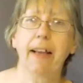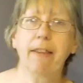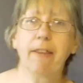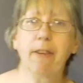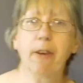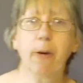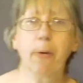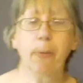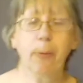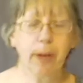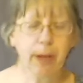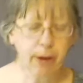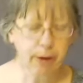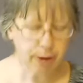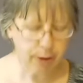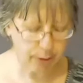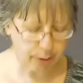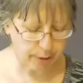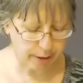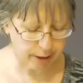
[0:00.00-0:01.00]
And so we
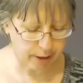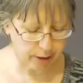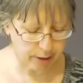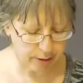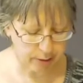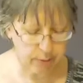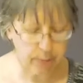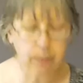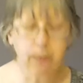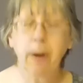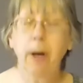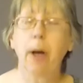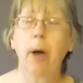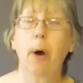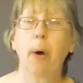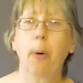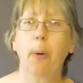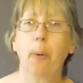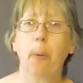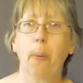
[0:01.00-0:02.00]
are going to
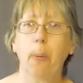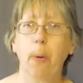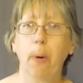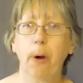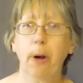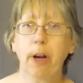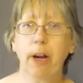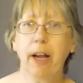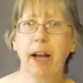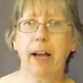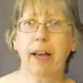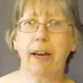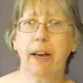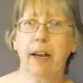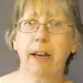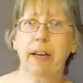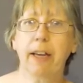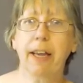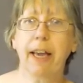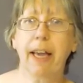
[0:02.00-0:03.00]
work on
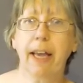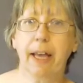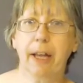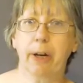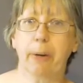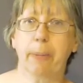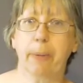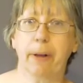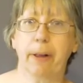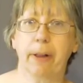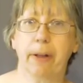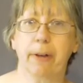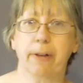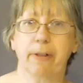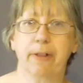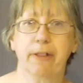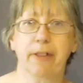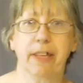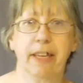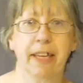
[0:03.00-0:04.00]
our
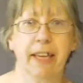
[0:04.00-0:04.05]
caterpillars